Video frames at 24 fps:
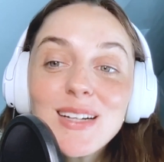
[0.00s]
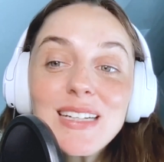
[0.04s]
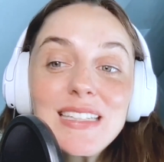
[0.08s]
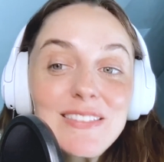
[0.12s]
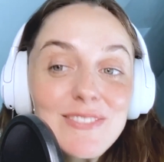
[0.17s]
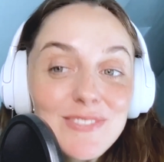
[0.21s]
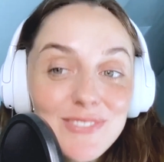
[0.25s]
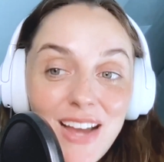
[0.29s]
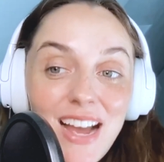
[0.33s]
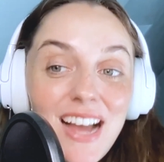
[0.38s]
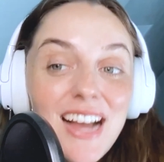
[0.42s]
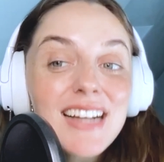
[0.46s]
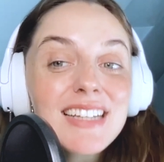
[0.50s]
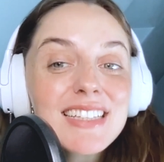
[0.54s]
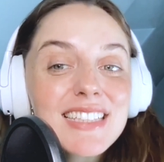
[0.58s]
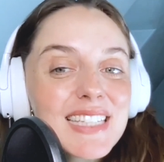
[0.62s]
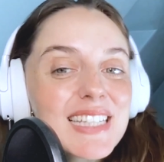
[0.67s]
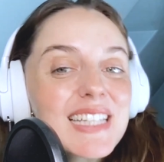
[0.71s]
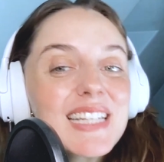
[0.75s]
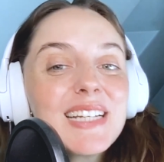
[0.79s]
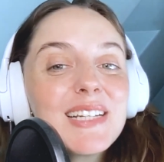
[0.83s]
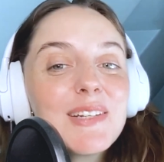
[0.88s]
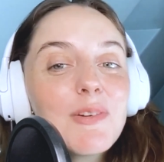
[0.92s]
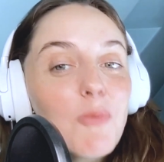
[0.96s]
in fact,
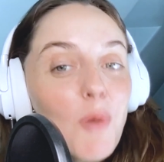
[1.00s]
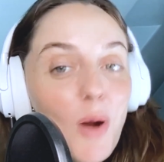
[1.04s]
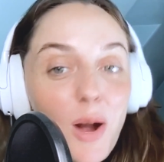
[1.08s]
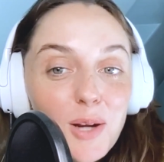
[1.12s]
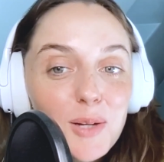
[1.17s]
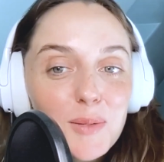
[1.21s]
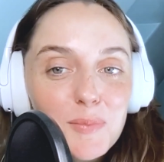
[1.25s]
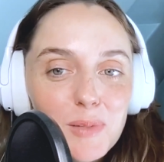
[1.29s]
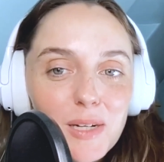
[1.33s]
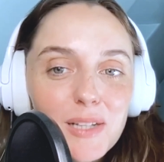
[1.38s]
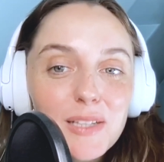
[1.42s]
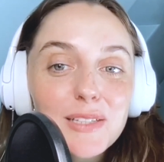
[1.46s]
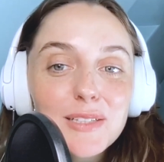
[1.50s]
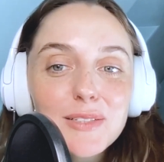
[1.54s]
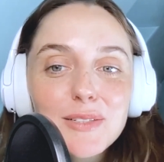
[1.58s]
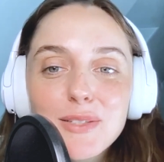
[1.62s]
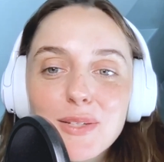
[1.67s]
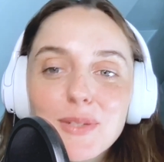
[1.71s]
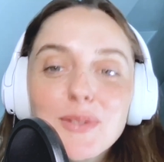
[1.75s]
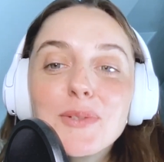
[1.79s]
the Walker Brothers,